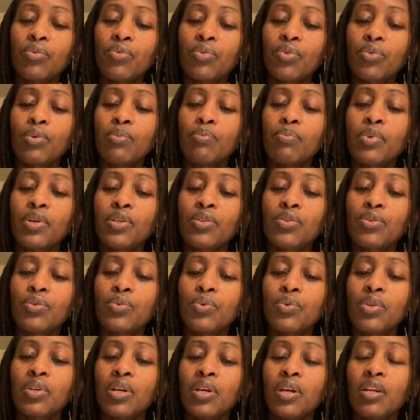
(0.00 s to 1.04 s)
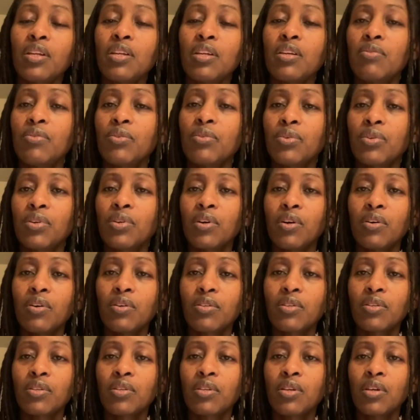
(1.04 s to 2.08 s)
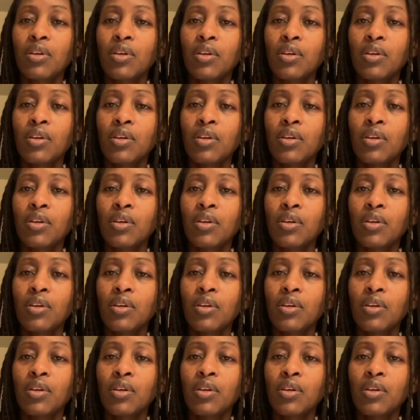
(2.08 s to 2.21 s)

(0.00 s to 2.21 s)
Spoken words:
from pursuing an evil cause.